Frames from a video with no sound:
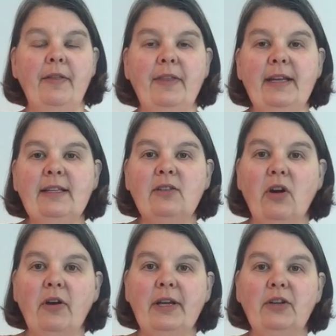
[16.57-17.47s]
These
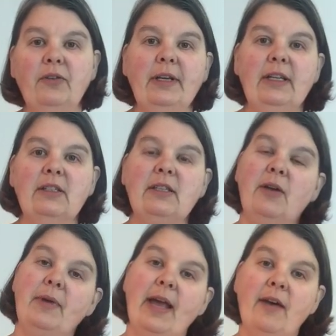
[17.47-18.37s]
are ingredients
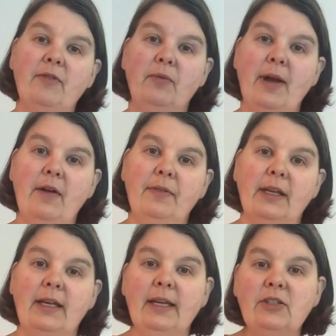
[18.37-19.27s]
that we have around the
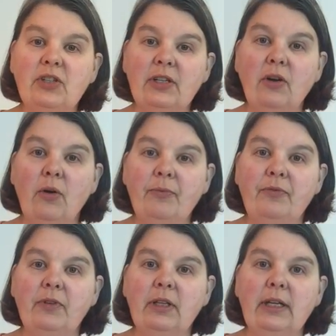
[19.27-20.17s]
kitchen,
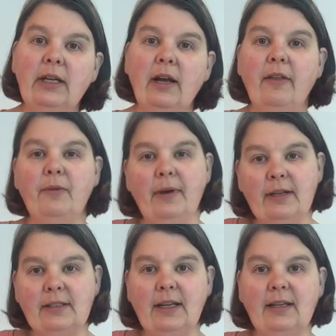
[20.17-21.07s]
hopefully.
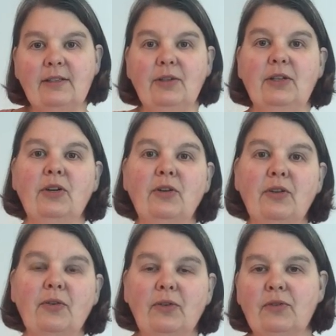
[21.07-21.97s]
Otherwise, yes, you could go
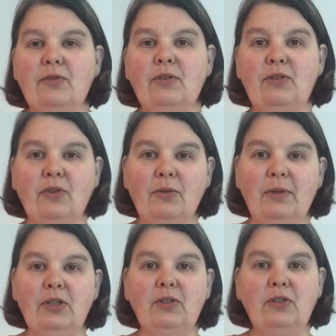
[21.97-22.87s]
to the grocery store
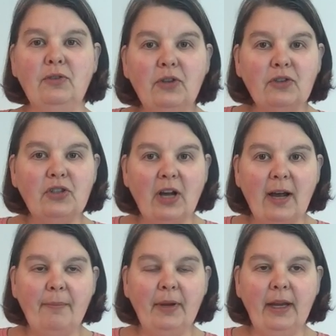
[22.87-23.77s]
when you do your
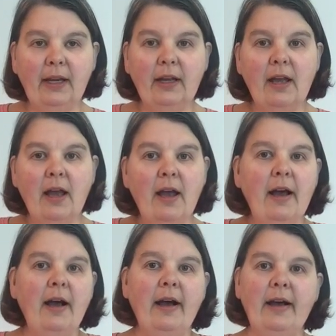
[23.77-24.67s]
shopping.
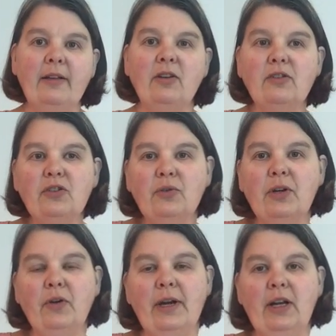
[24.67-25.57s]
It's also
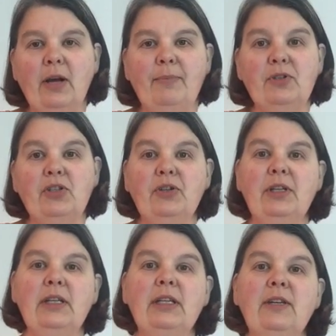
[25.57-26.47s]
a great
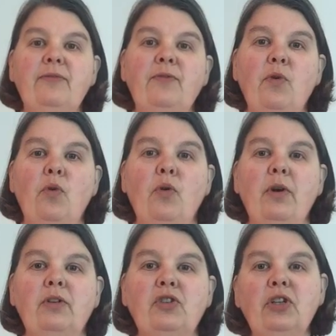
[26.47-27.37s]
opportunity
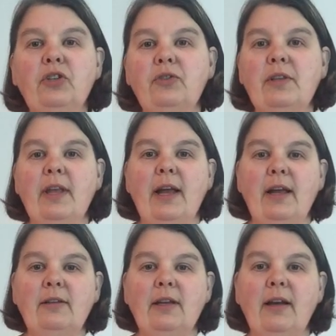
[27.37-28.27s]
for children
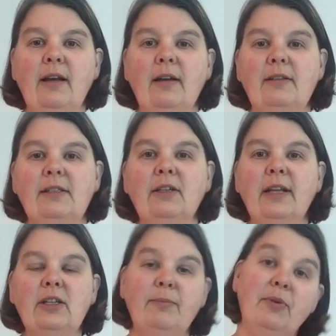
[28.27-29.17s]
that still
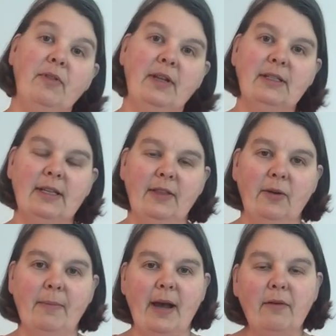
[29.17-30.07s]
like to put things in
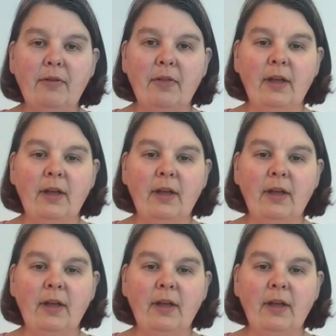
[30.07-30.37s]
their mouth.